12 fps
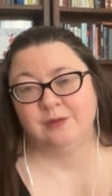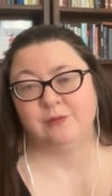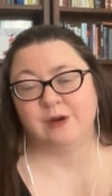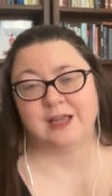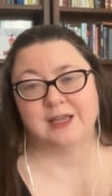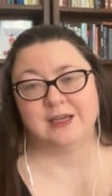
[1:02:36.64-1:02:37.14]

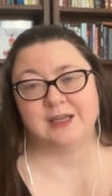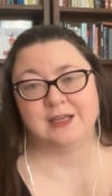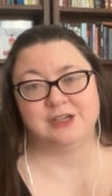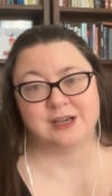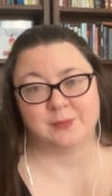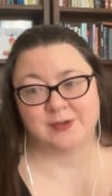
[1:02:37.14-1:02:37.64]
ryan
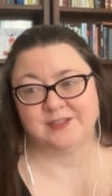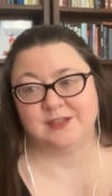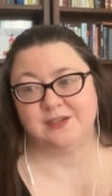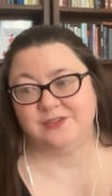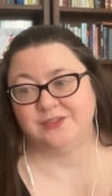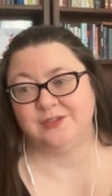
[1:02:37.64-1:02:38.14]
and jack
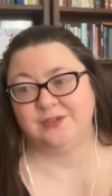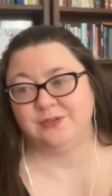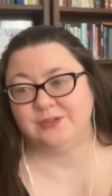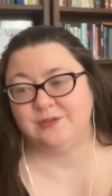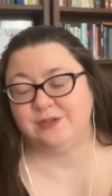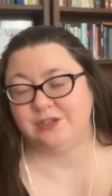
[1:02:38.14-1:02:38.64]
westin used to do
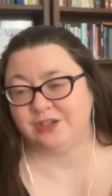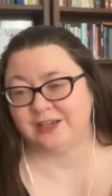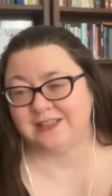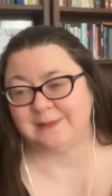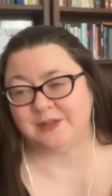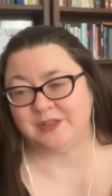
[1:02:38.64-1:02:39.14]
so you can
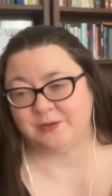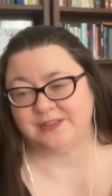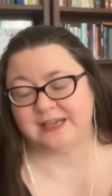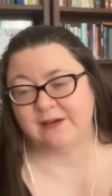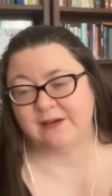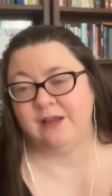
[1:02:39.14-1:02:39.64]
check some of those
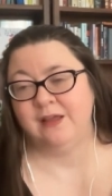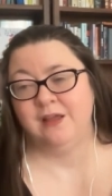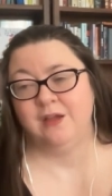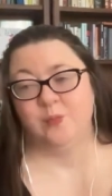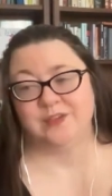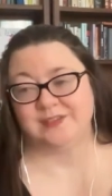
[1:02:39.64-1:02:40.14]
out
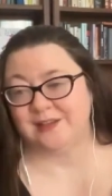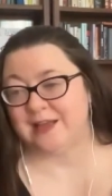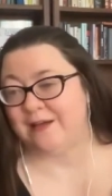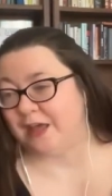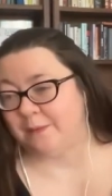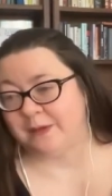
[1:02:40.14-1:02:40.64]
we still
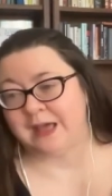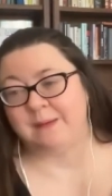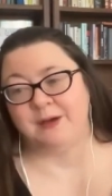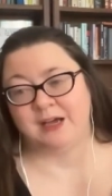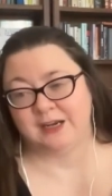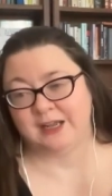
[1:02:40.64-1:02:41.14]
have the mcat
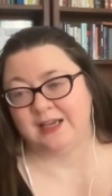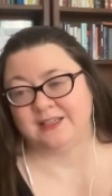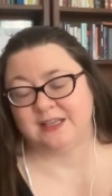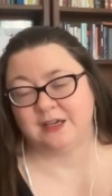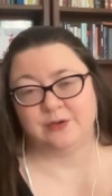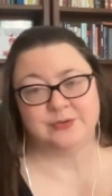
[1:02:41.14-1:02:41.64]
podcast
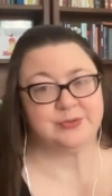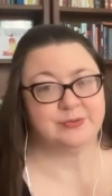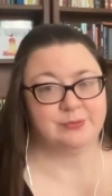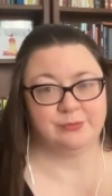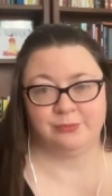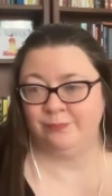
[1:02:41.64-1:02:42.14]
that goes
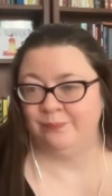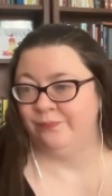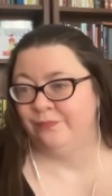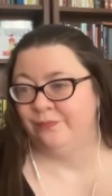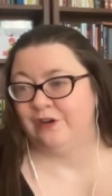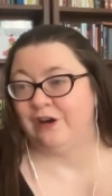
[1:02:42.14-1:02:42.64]
through
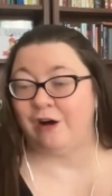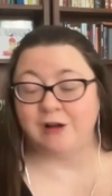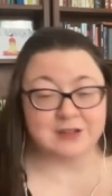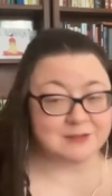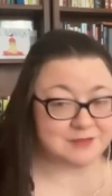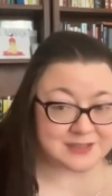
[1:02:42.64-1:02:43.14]

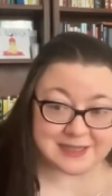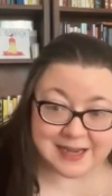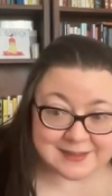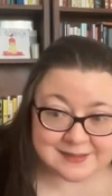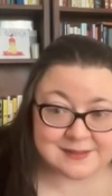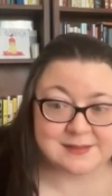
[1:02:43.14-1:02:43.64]
all of the
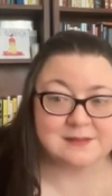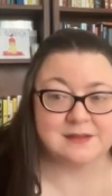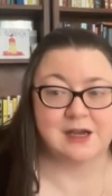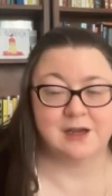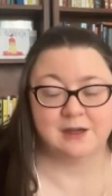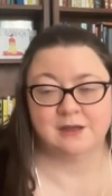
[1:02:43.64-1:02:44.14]
tests
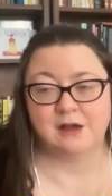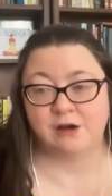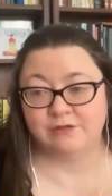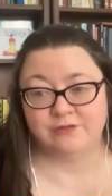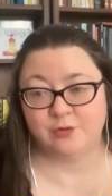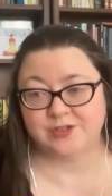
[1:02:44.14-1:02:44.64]
uh,
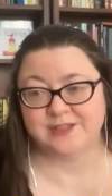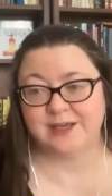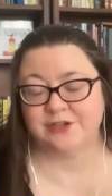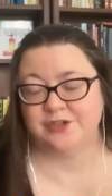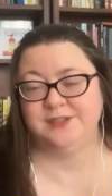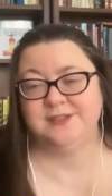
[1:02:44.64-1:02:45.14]
all four
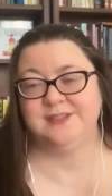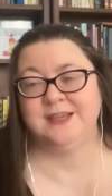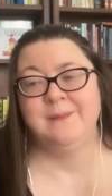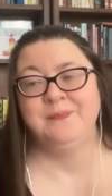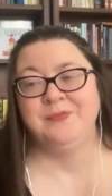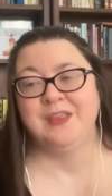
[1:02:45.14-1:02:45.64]
sections
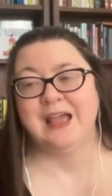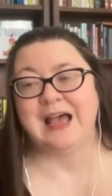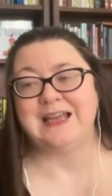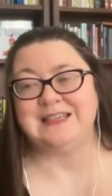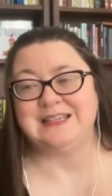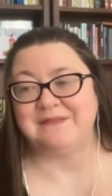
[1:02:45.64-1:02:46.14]

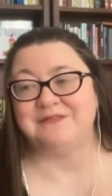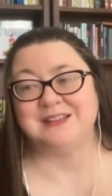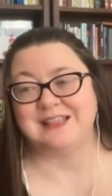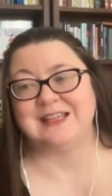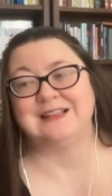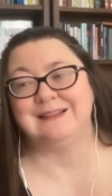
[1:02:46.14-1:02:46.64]
i
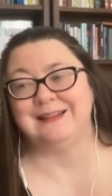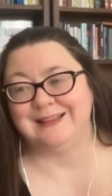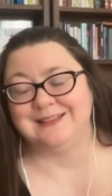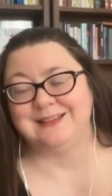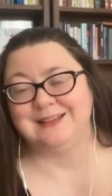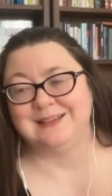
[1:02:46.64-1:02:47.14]
definitely think
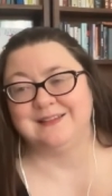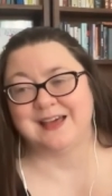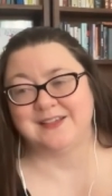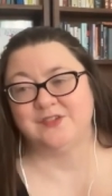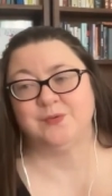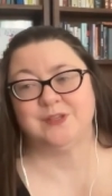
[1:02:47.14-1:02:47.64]
listening to
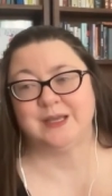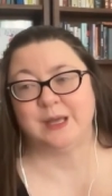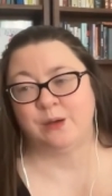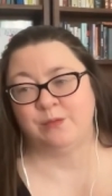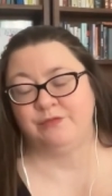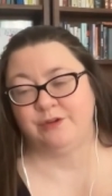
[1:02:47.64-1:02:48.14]
that is really
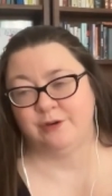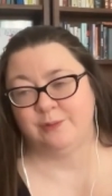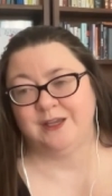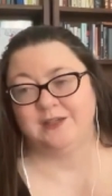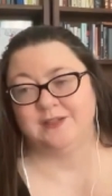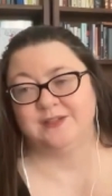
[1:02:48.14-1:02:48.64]
helpful
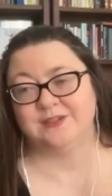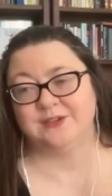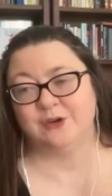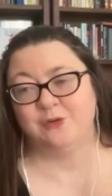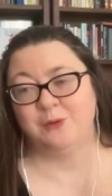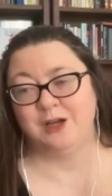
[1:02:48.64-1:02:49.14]
because
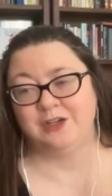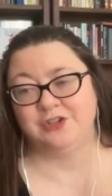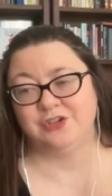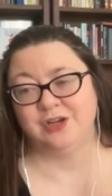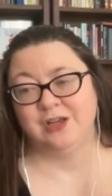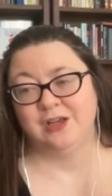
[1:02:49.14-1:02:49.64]
so
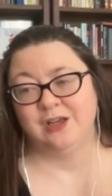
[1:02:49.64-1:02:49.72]
much